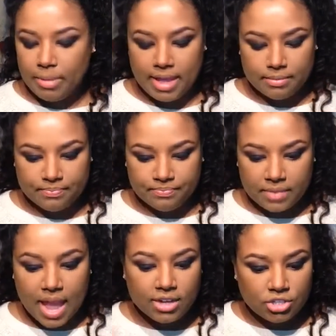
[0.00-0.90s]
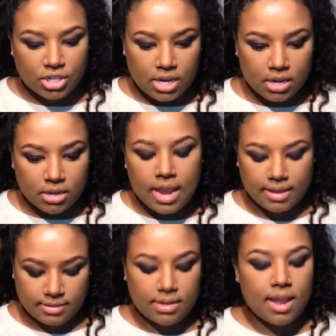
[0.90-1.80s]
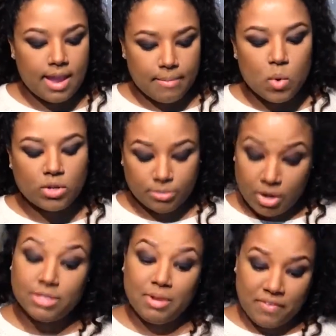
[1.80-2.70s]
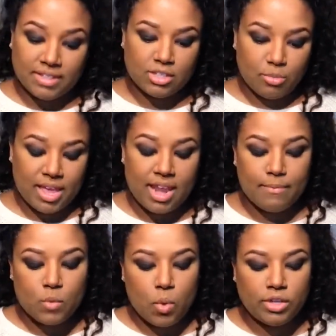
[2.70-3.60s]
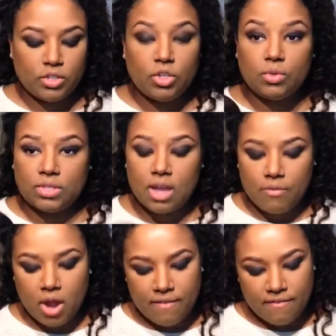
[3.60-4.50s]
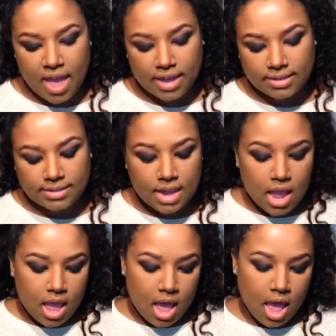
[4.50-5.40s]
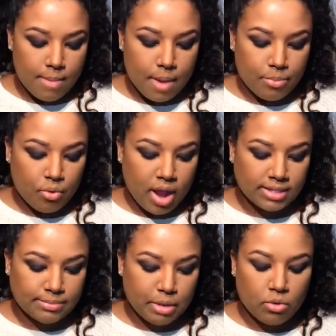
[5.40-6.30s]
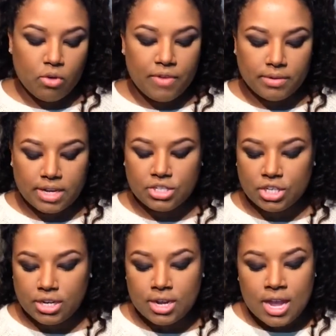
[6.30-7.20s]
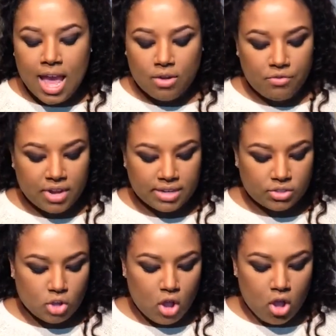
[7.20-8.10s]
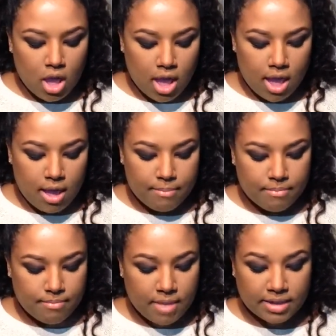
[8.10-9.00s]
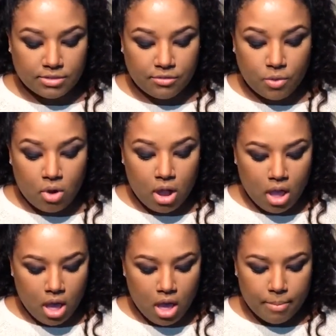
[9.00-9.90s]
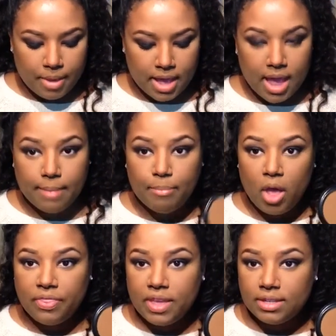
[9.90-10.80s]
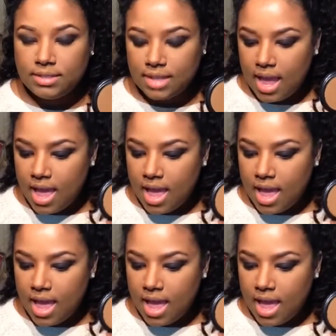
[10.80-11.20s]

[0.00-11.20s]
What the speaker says: bit. Actually, yes, I am going to bronze up my face a little bit, and I'm going to use the Cover FX Pressed Mineral Foundation. I don't know if you guys saw my Sephora haul, but I bought this,